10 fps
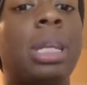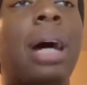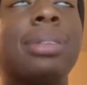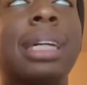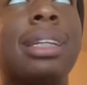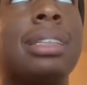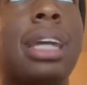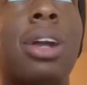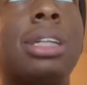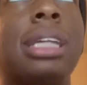That was like the
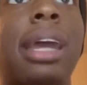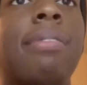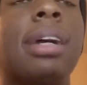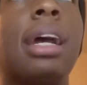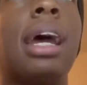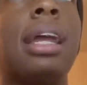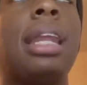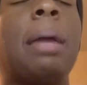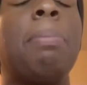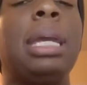scariest thing ever.
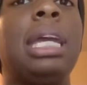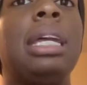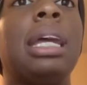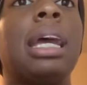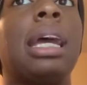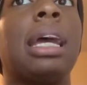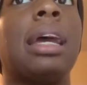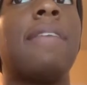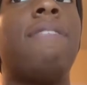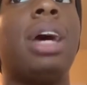Like me
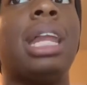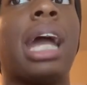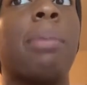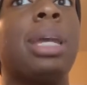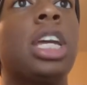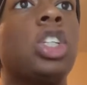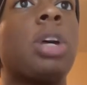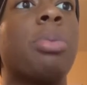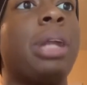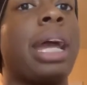feeling like I'm gonna get in
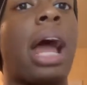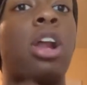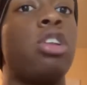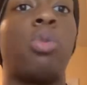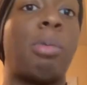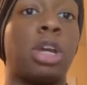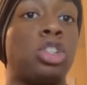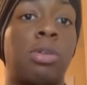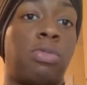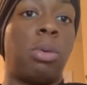trouble. Like I don't even know what I'm getting in
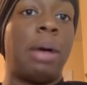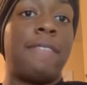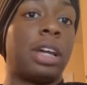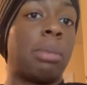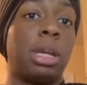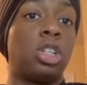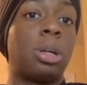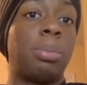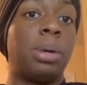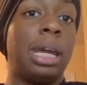trouble for, but I feel like I'm gonna get in
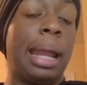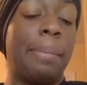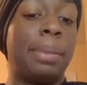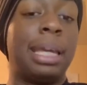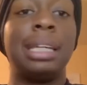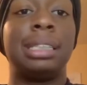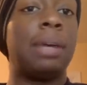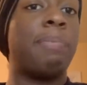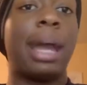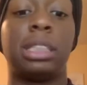trouble and I'm gonna get
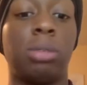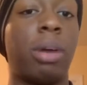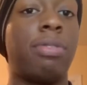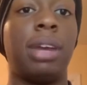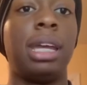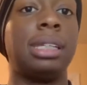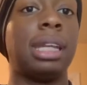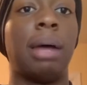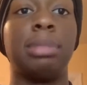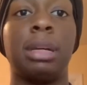sent back to red phase,
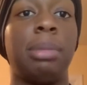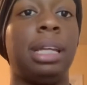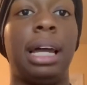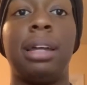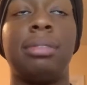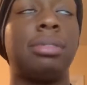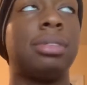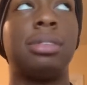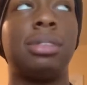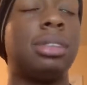and I'm just gonna be like
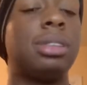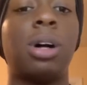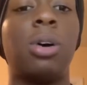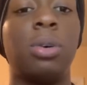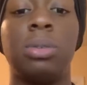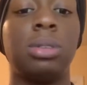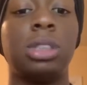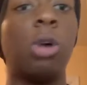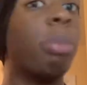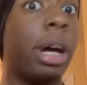so
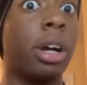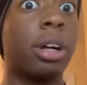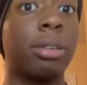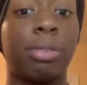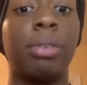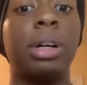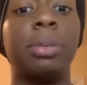butthurt for real.